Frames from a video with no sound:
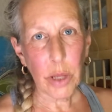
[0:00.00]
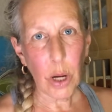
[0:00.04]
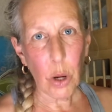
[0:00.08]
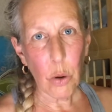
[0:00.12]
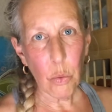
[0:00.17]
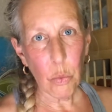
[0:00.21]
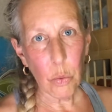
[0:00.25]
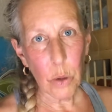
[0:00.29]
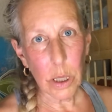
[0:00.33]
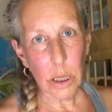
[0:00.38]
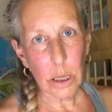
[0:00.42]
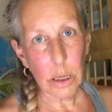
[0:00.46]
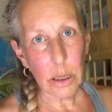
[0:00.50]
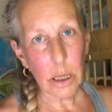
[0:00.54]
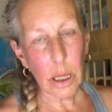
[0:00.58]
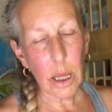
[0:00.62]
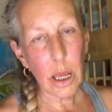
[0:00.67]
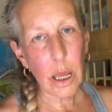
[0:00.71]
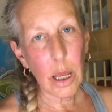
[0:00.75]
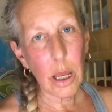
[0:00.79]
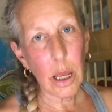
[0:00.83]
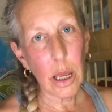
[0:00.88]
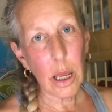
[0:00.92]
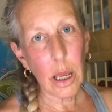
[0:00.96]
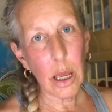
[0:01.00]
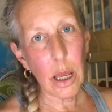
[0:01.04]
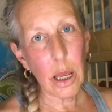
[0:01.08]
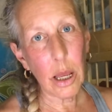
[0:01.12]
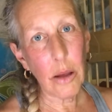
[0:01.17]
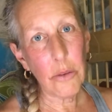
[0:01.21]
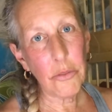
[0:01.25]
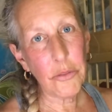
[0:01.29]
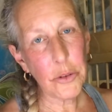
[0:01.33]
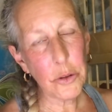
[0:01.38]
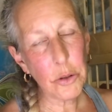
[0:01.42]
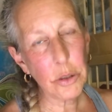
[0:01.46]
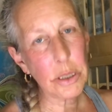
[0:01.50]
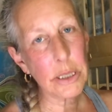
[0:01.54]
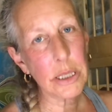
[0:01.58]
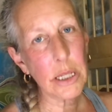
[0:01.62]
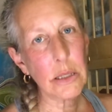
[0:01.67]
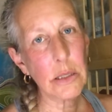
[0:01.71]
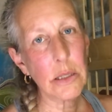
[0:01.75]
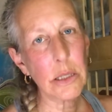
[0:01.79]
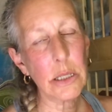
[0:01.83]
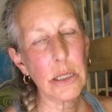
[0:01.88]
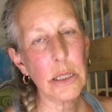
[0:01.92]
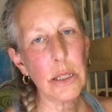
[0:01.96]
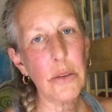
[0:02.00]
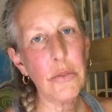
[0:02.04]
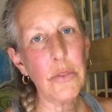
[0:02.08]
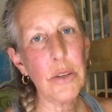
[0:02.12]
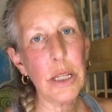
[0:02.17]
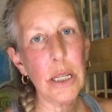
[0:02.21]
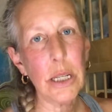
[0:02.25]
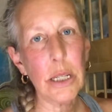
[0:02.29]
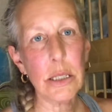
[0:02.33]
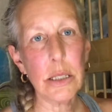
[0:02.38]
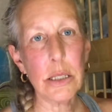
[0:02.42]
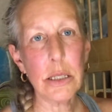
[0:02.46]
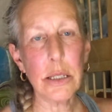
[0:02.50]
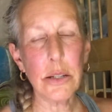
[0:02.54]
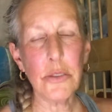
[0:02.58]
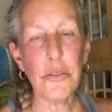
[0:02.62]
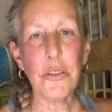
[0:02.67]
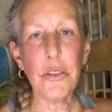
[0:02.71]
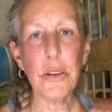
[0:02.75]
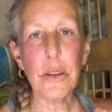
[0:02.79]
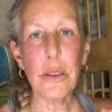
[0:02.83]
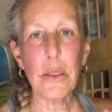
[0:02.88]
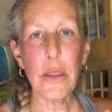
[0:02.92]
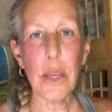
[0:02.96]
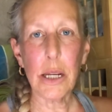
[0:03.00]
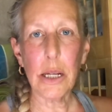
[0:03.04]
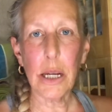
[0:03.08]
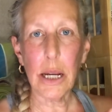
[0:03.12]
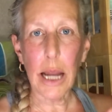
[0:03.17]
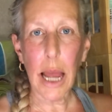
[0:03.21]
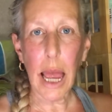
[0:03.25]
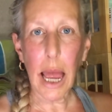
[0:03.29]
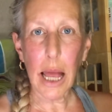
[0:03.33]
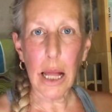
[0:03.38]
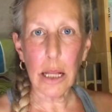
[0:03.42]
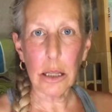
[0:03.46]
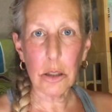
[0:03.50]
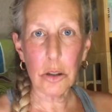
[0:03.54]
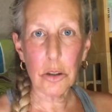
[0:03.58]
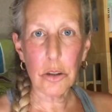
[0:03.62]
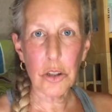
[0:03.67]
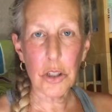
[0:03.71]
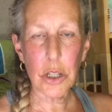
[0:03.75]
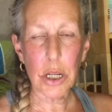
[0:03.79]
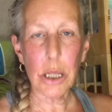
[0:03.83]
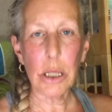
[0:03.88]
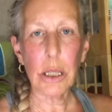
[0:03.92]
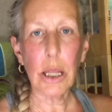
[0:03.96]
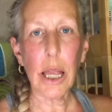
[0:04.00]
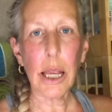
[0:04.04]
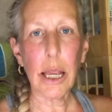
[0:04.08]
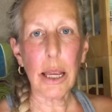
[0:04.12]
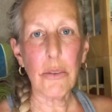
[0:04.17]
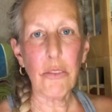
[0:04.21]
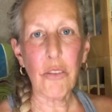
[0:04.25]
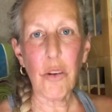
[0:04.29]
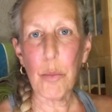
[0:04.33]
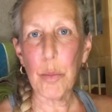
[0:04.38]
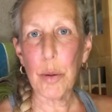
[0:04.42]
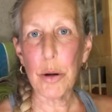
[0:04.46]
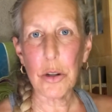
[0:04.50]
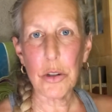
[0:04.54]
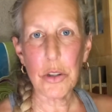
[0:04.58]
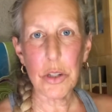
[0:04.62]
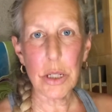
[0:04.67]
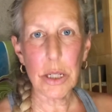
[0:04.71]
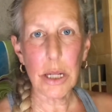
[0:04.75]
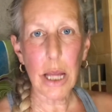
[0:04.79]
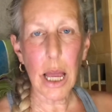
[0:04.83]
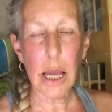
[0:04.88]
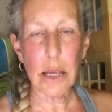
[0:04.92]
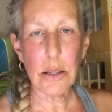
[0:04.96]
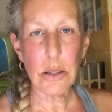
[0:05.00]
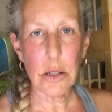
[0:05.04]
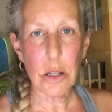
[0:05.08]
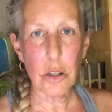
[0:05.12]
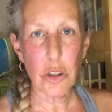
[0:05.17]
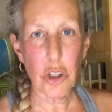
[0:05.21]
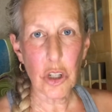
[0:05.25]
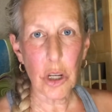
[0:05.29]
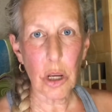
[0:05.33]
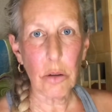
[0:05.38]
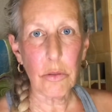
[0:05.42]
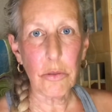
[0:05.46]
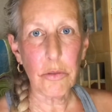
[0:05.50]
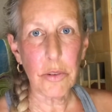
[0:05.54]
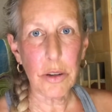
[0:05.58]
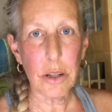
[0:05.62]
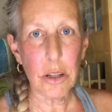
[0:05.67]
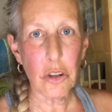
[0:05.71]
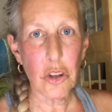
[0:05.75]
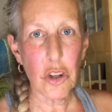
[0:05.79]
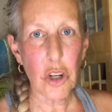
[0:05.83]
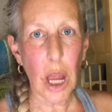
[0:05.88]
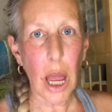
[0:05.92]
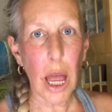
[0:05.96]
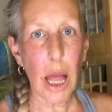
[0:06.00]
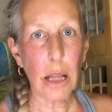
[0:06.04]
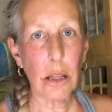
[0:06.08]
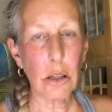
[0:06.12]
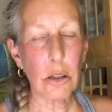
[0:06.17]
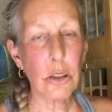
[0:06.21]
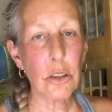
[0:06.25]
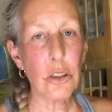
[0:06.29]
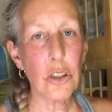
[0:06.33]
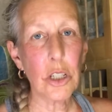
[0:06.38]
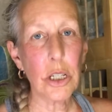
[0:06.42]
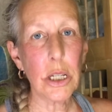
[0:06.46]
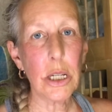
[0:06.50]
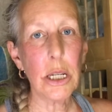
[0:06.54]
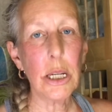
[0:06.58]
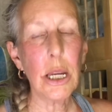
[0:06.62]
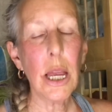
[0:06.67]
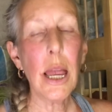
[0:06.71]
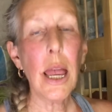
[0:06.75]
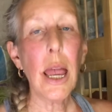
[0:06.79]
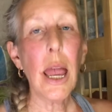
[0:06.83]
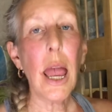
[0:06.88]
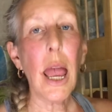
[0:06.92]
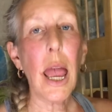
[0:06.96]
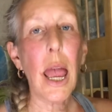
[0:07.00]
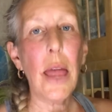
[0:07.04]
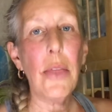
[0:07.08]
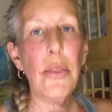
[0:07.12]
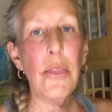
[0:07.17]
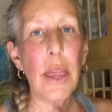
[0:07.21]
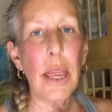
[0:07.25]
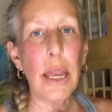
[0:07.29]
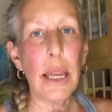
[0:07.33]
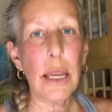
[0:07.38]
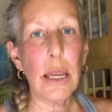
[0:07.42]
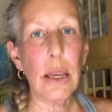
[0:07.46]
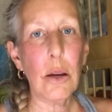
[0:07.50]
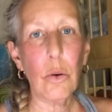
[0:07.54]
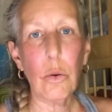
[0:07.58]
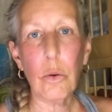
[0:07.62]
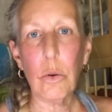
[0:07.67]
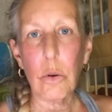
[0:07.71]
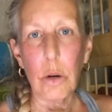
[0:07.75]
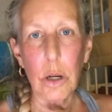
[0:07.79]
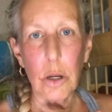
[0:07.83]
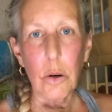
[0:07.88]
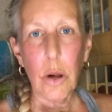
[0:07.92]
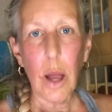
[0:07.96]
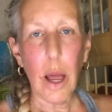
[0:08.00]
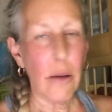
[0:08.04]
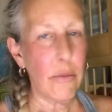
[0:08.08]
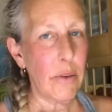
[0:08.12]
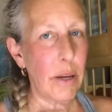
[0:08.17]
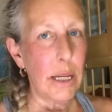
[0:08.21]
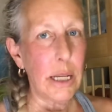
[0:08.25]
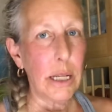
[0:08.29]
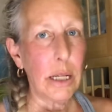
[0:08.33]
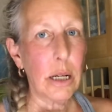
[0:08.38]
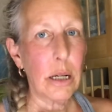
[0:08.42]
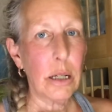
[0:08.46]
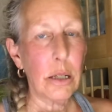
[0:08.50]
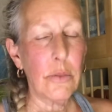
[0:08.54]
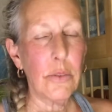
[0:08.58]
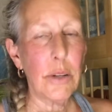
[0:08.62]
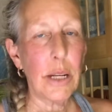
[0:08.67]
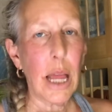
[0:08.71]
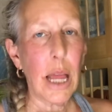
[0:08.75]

Well, a food sensitivity is different than an allergy. Like if a person has a shellfish allergy and they or you have any kind of an